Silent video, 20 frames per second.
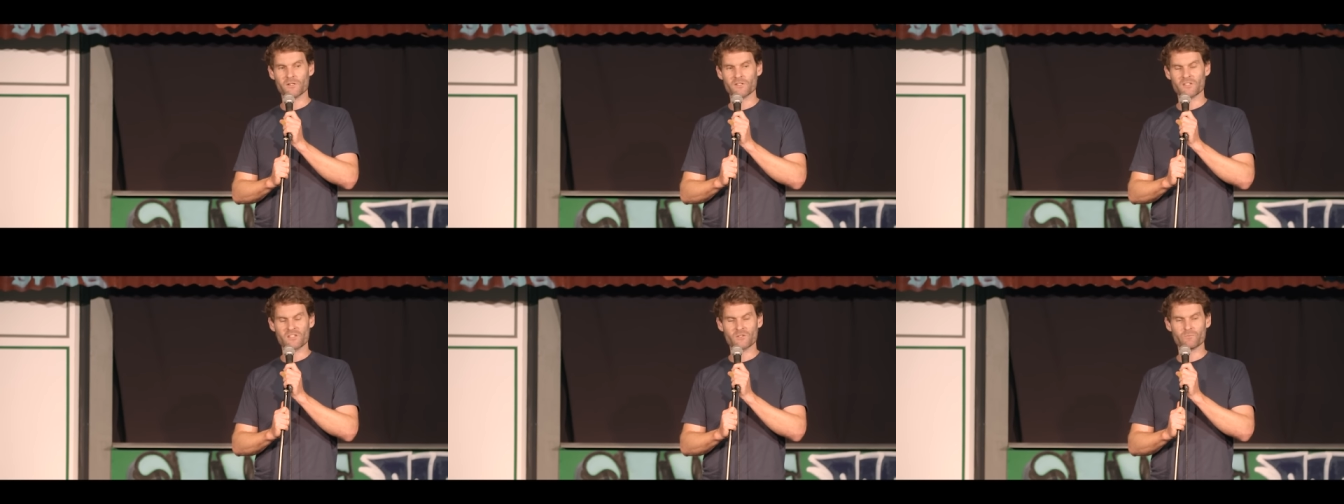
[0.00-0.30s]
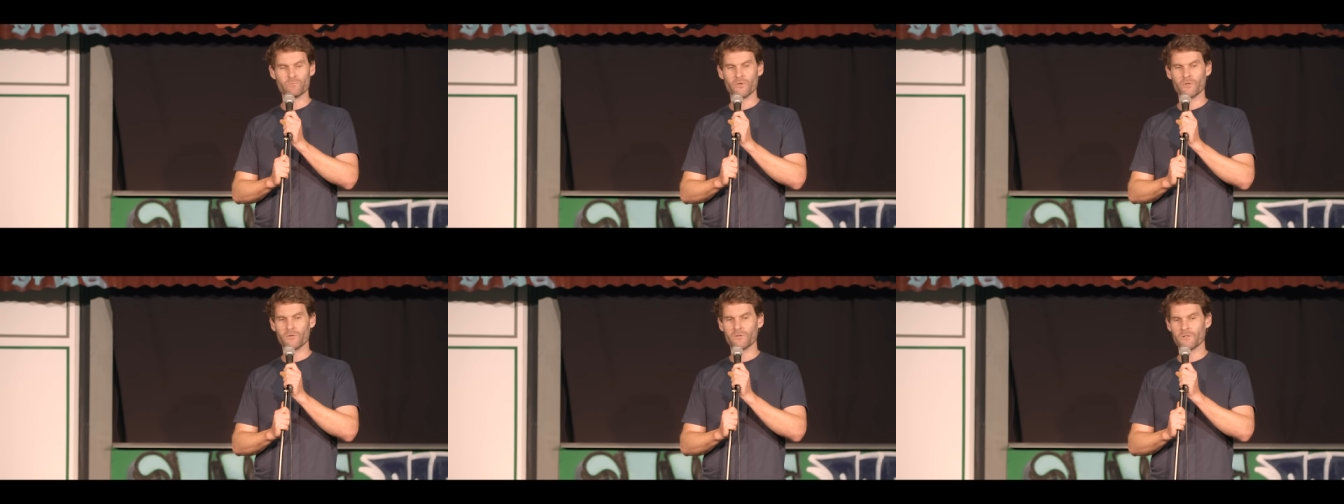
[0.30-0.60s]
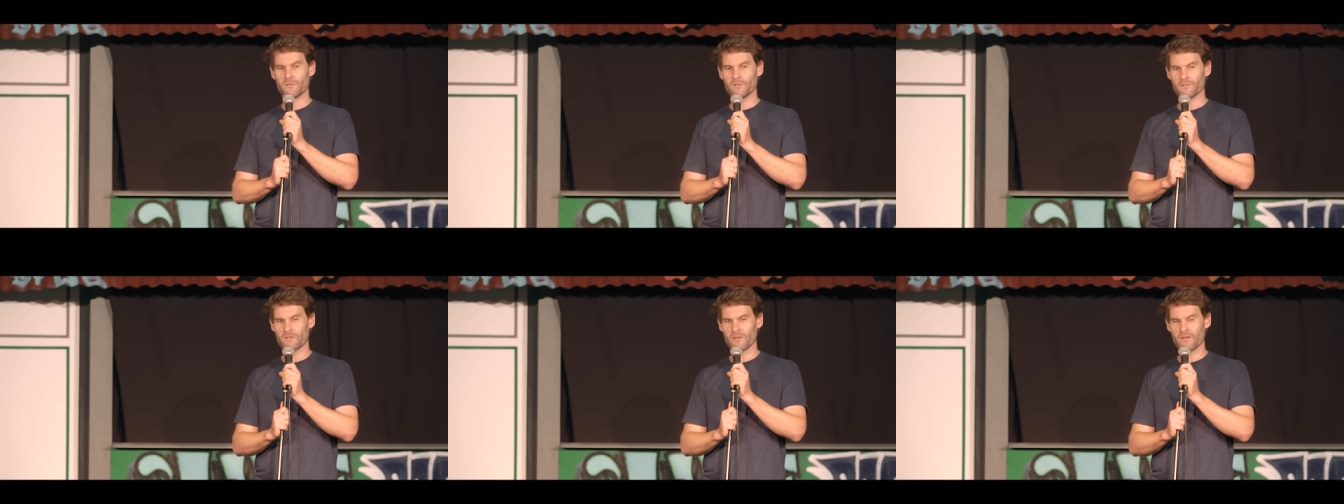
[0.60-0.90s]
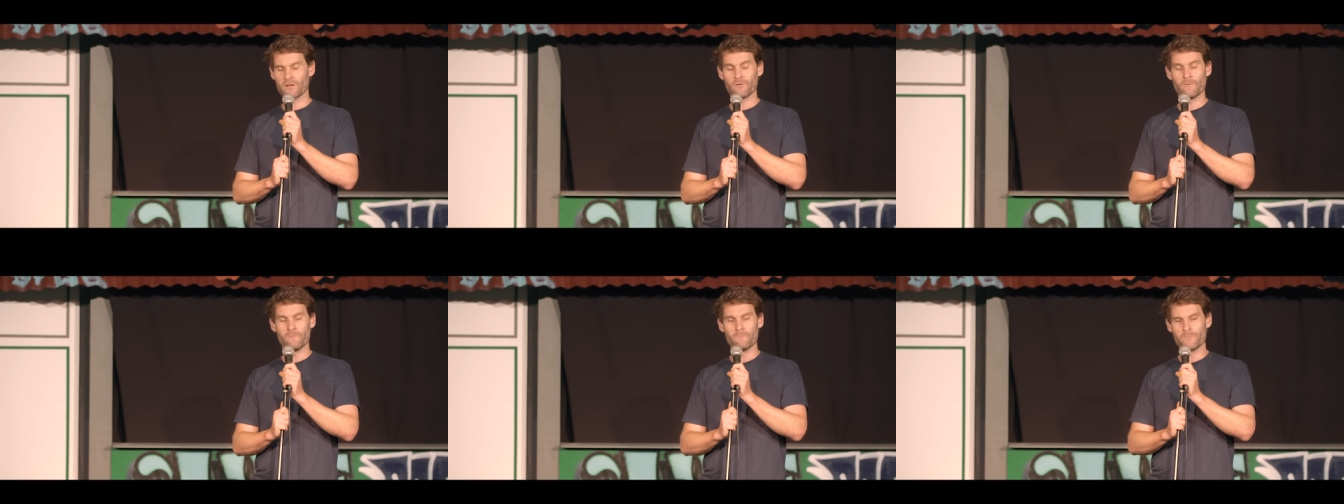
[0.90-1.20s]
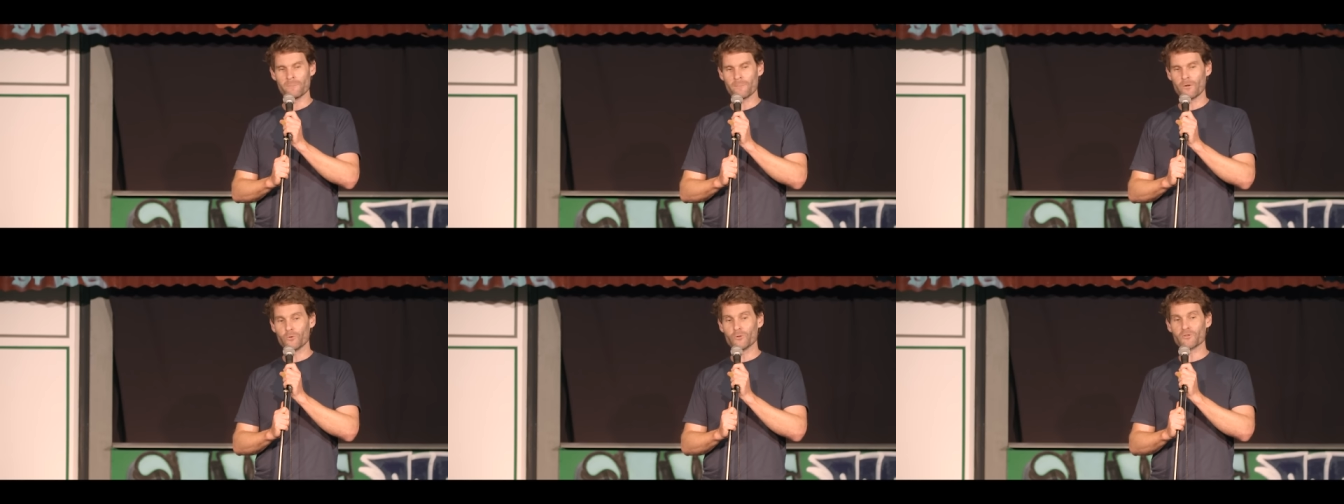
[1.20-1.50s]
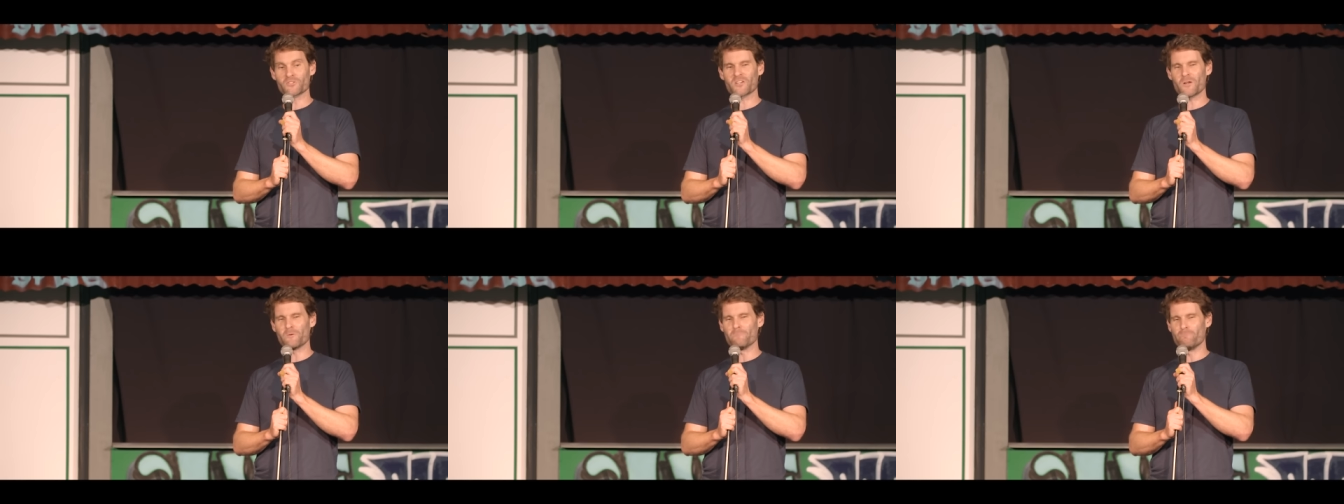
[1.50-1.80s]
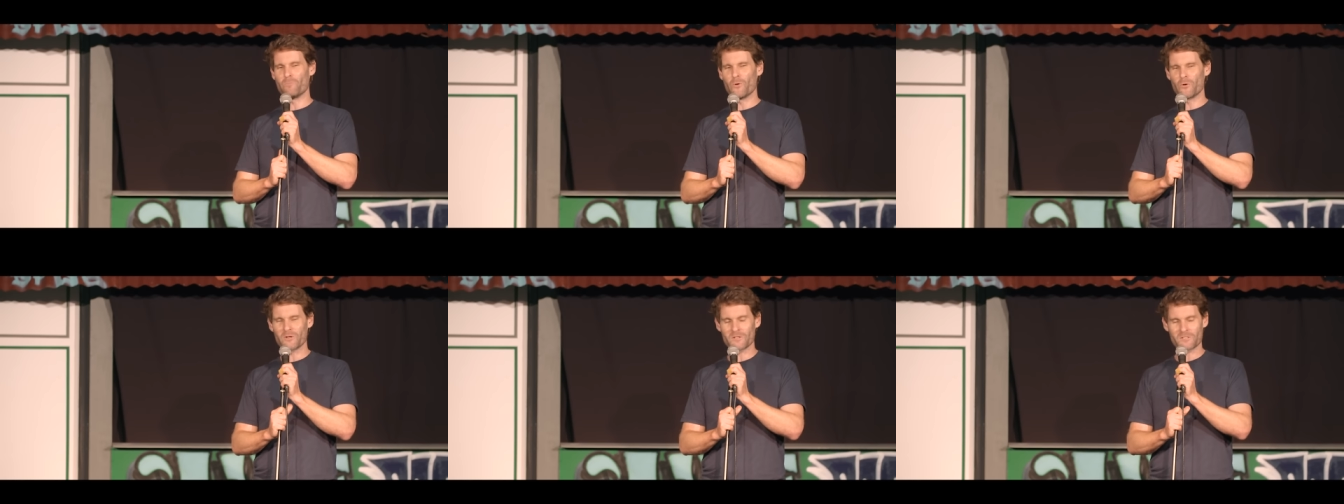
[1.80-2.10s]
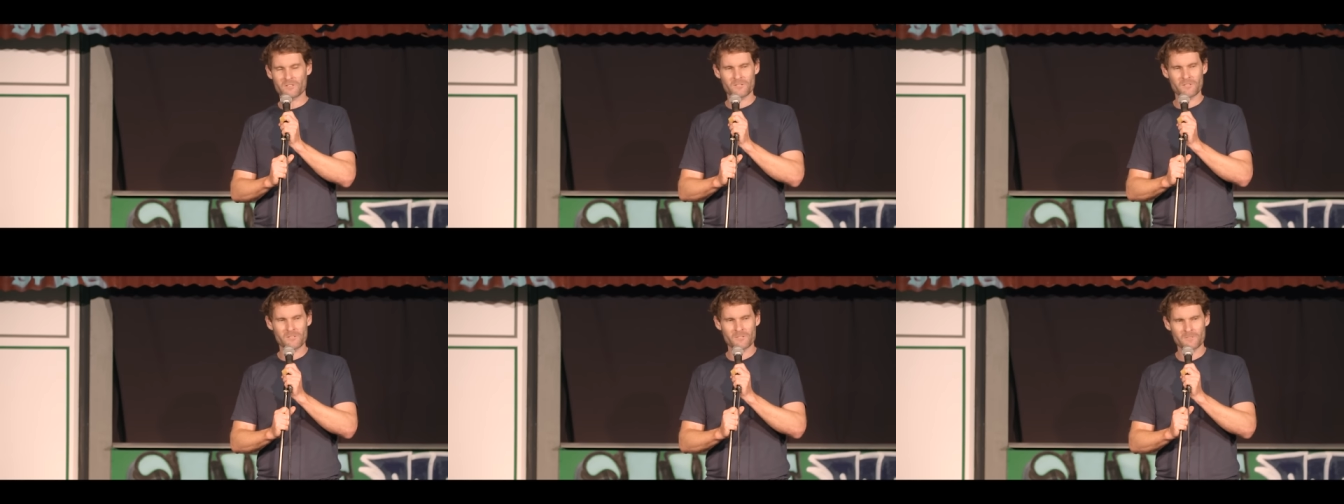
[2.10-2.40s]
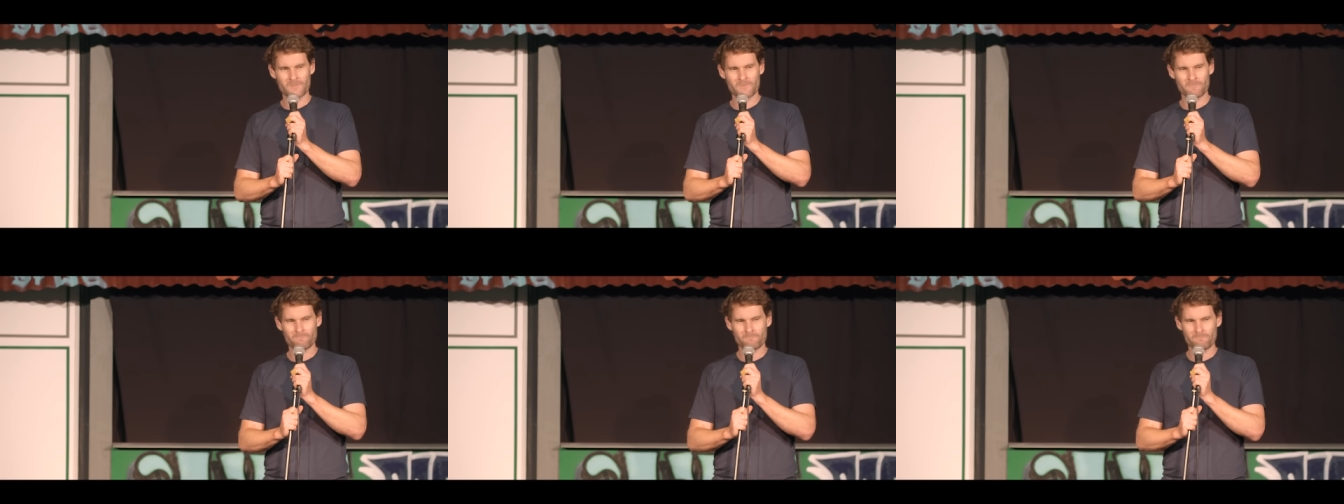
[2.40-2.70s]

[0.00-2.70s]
This is brilliant." And they, they're also Buddhists,